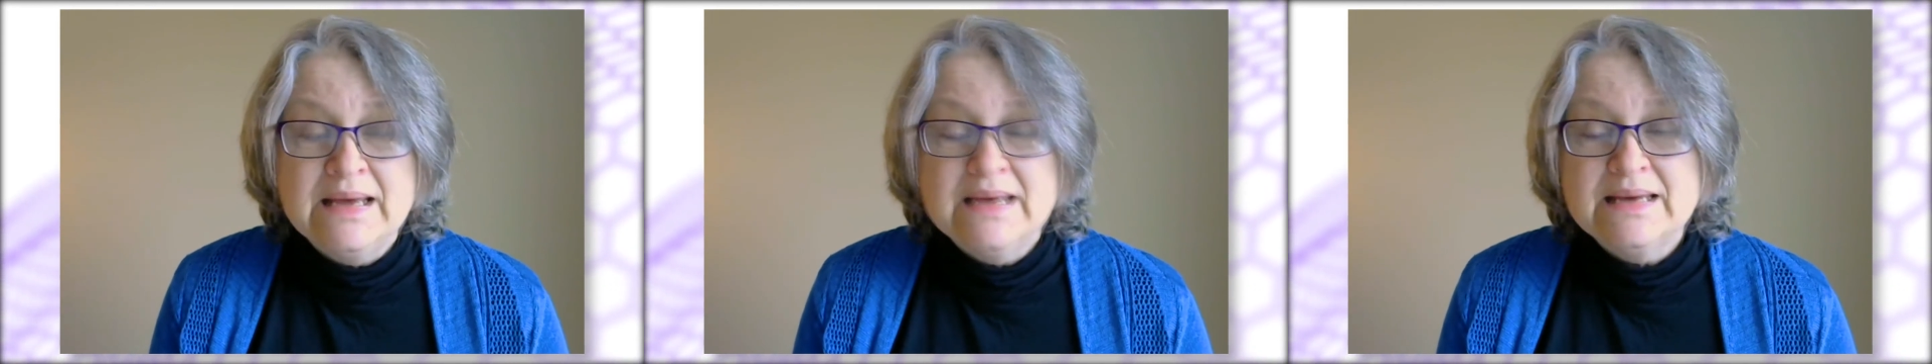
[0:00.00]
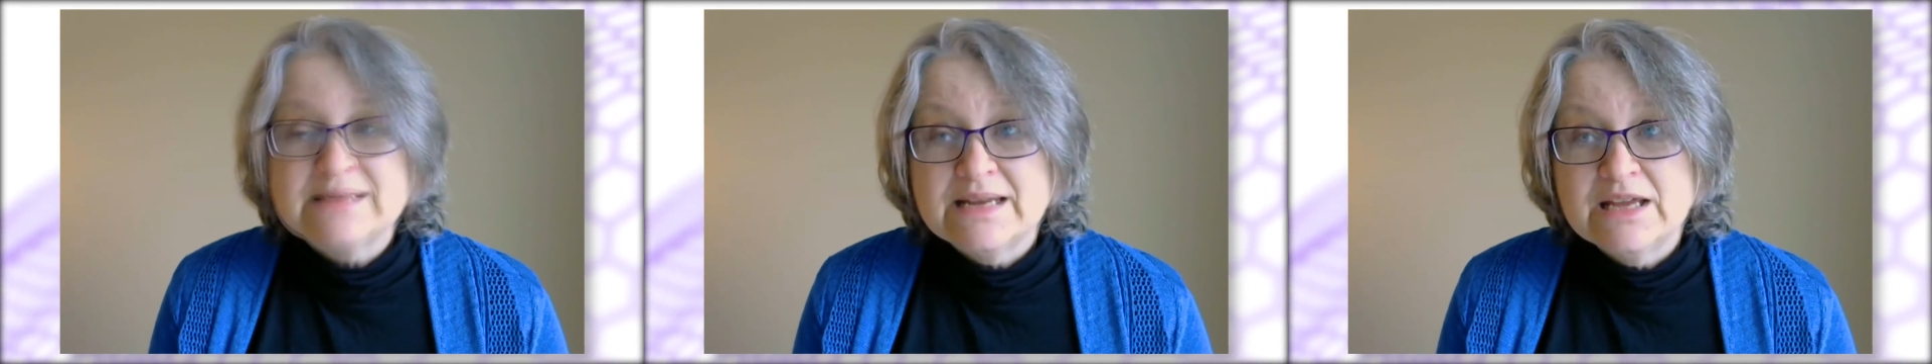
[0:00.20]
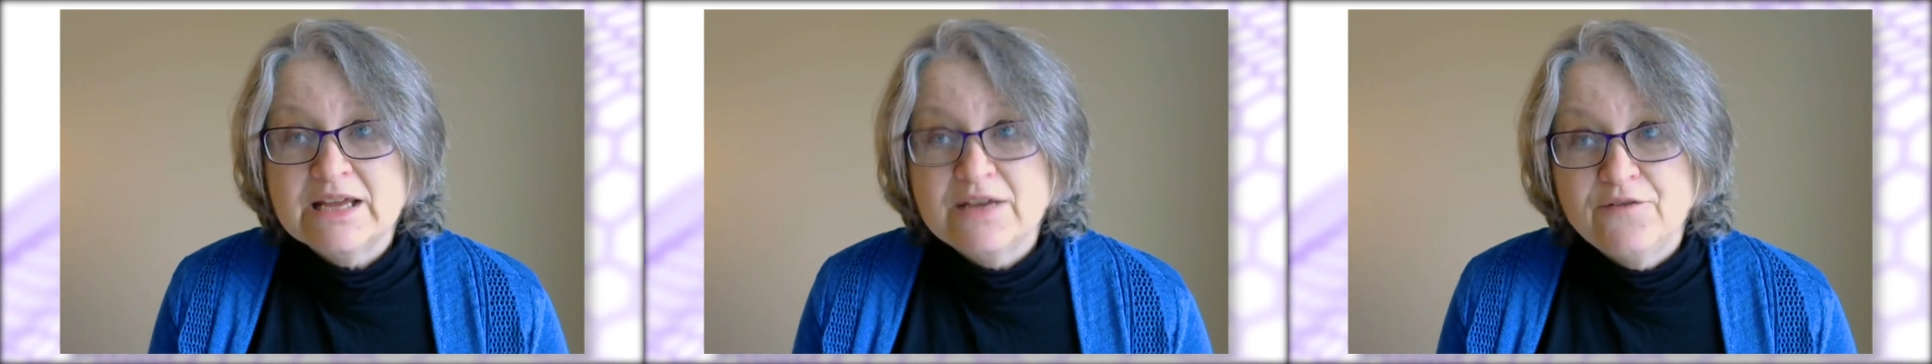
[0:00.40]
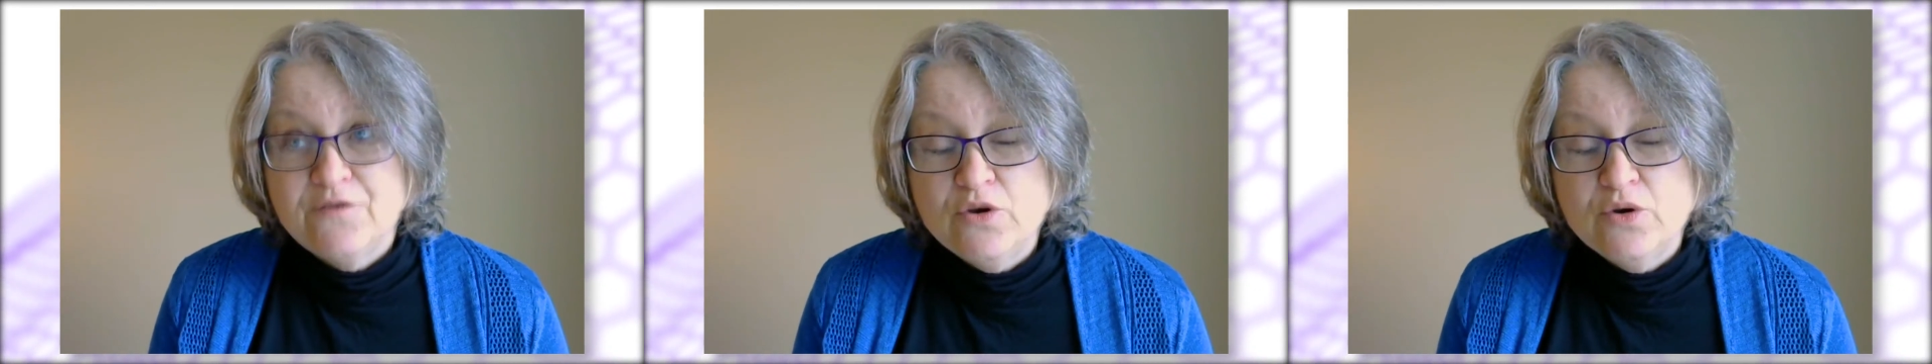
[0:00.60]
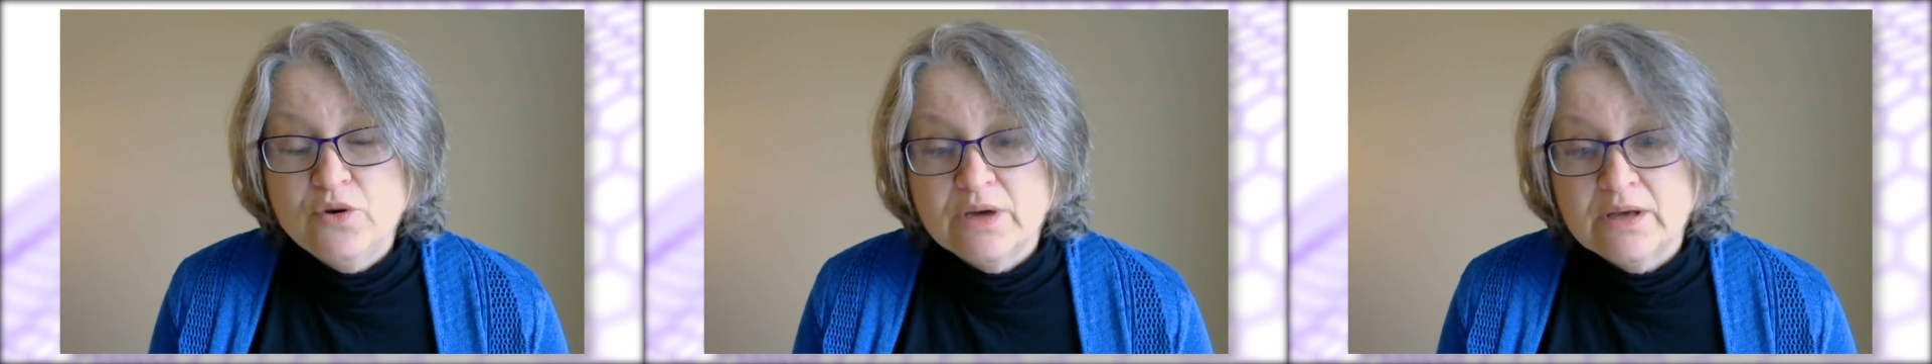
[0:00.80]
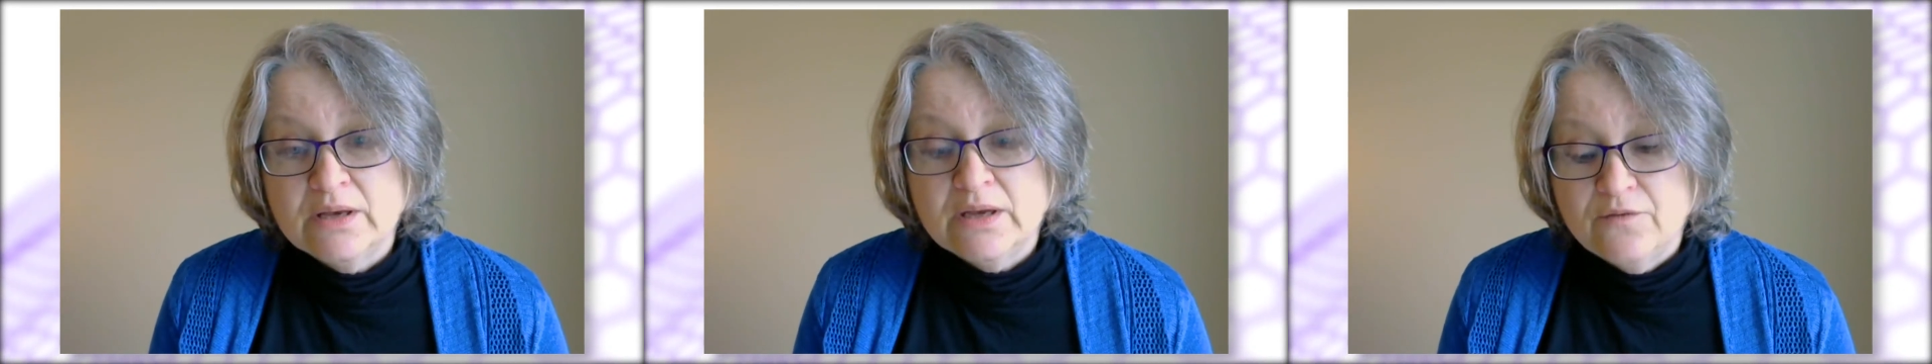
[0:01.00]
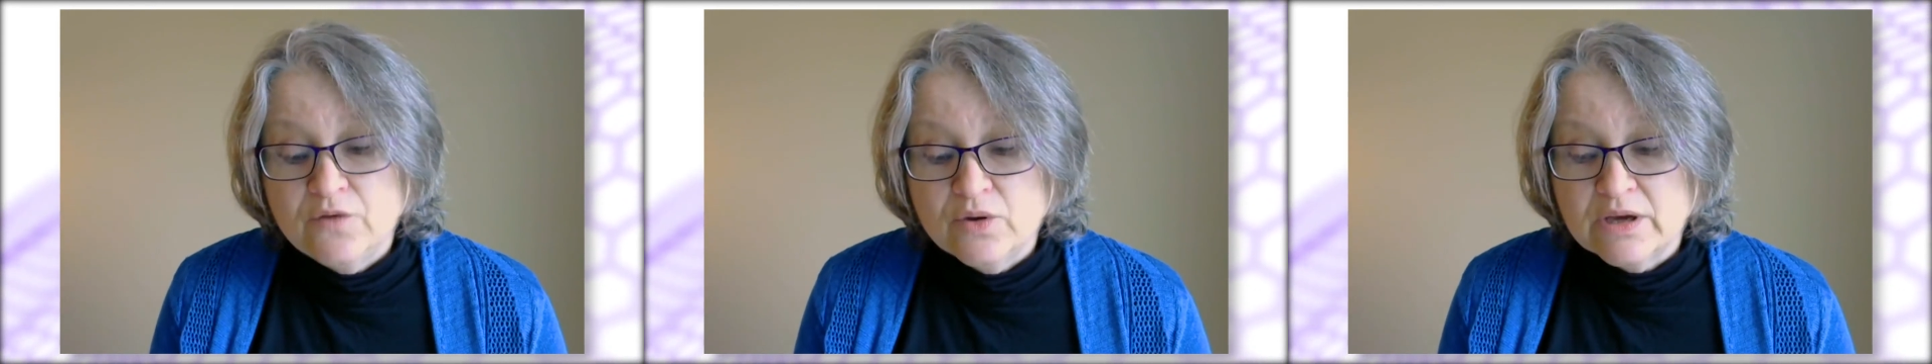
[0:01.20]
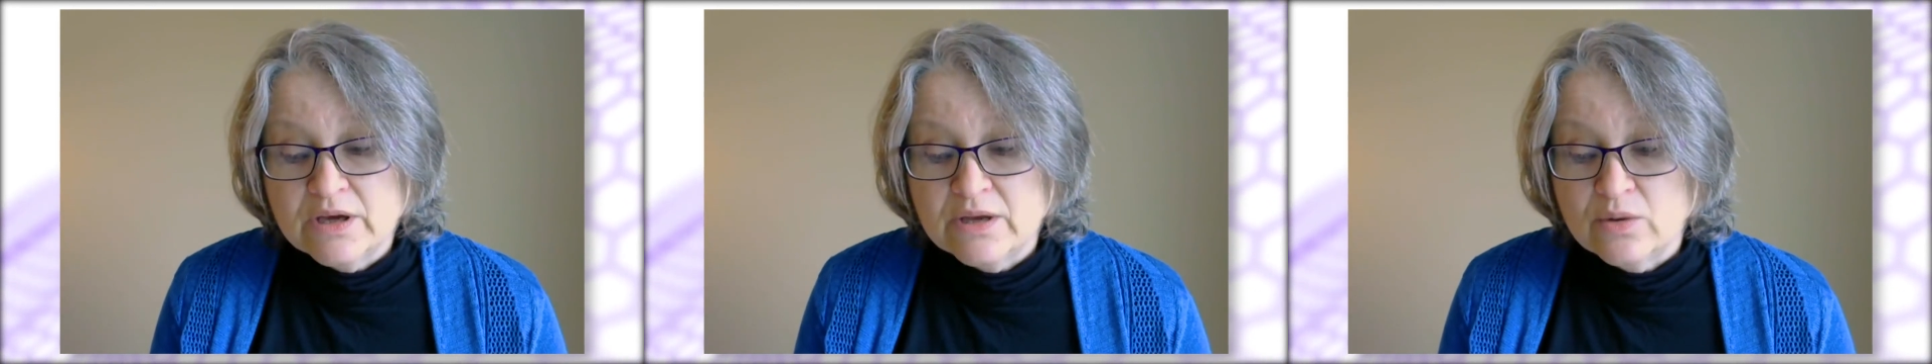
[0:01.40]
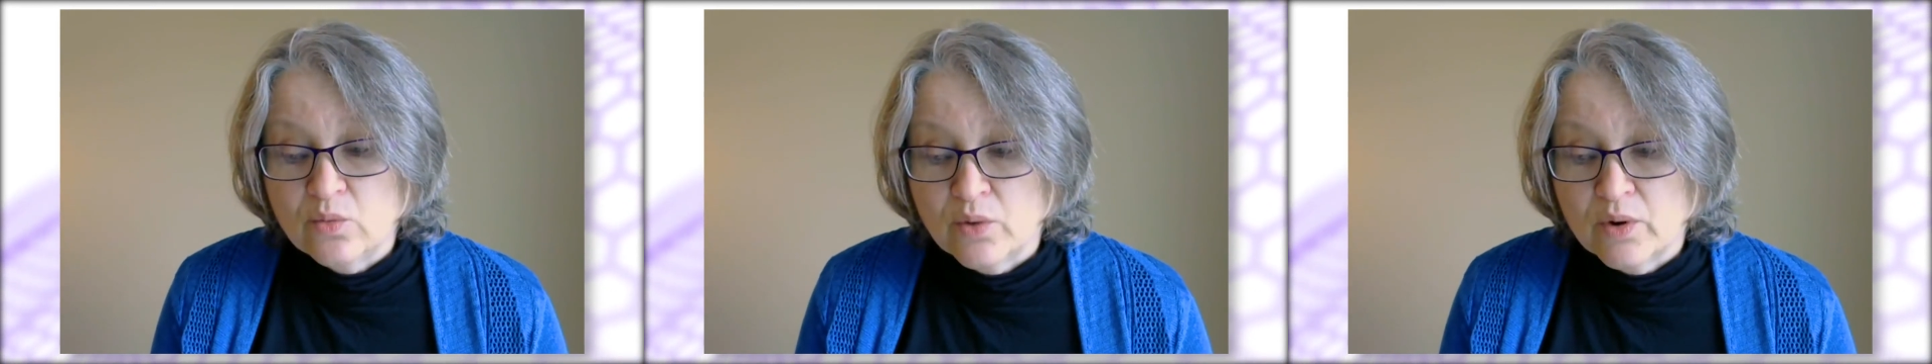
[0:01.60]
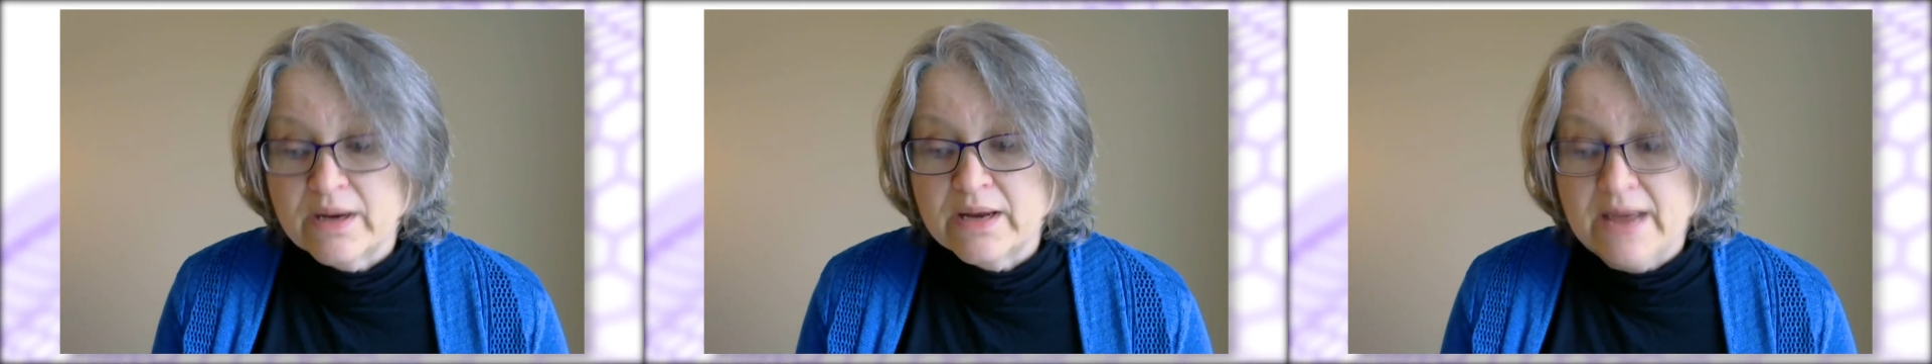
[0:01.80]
and saying, if you can work